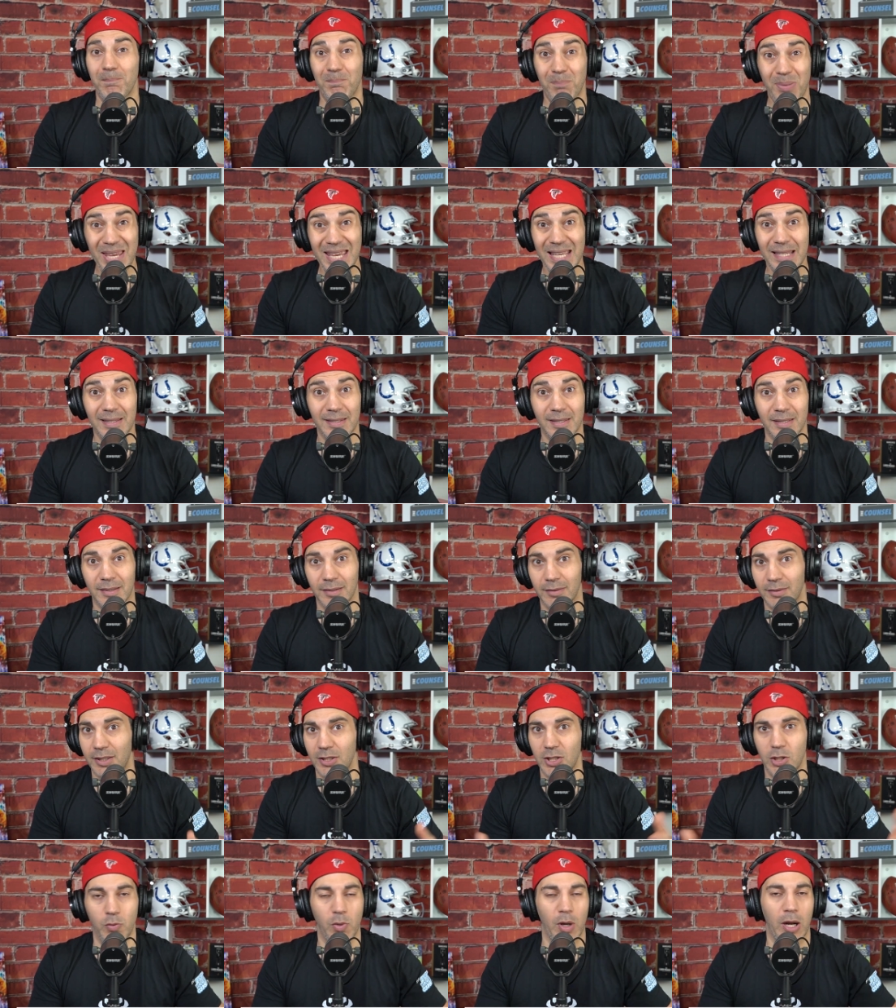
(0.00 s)
beat
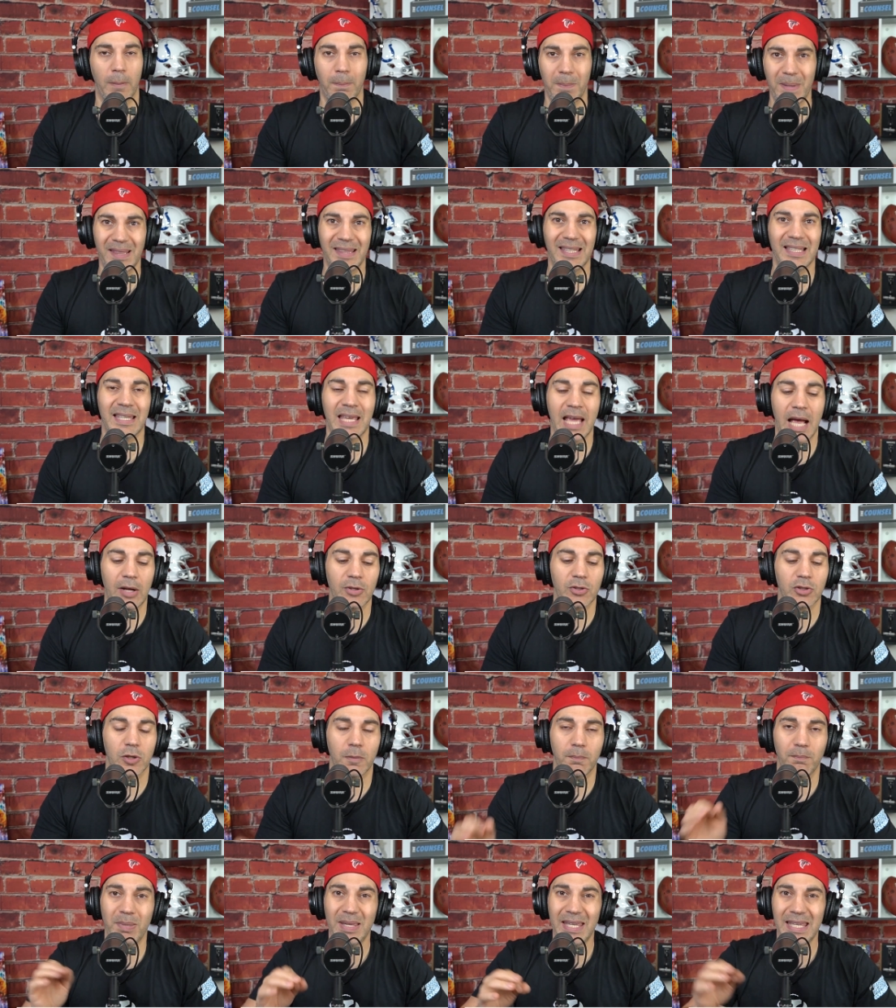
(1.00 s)
because you want to beat the
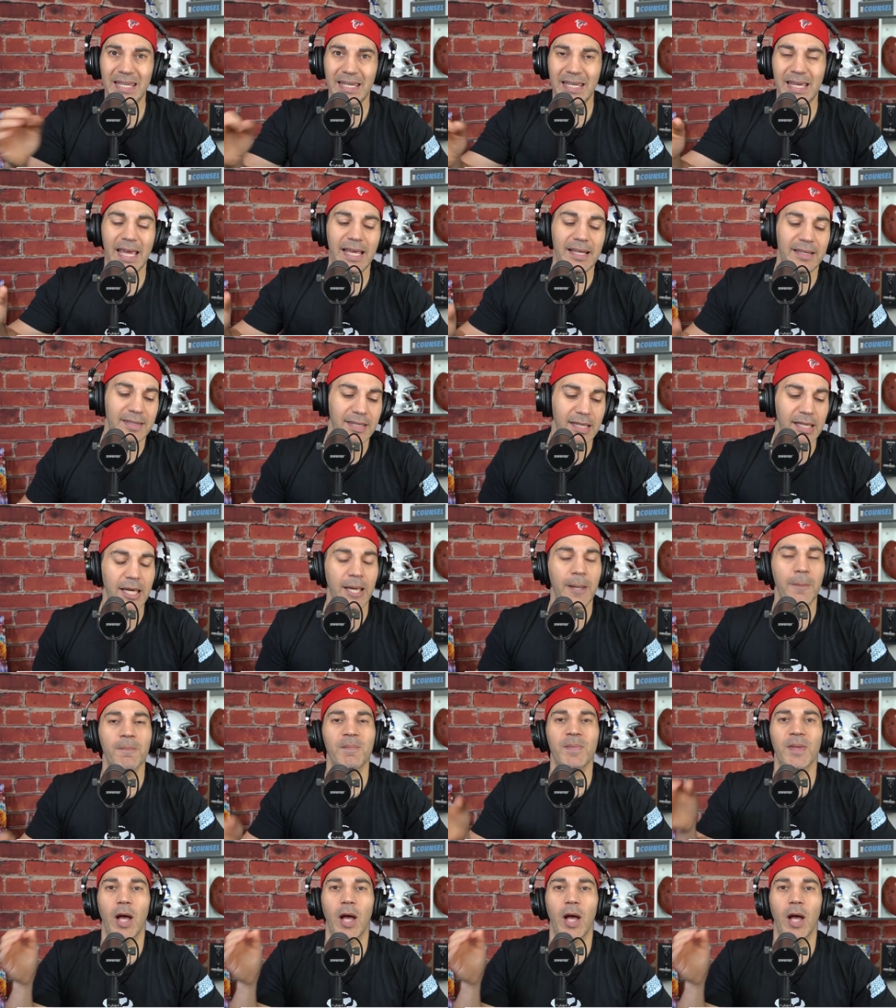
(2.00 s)
counselor, B E A T,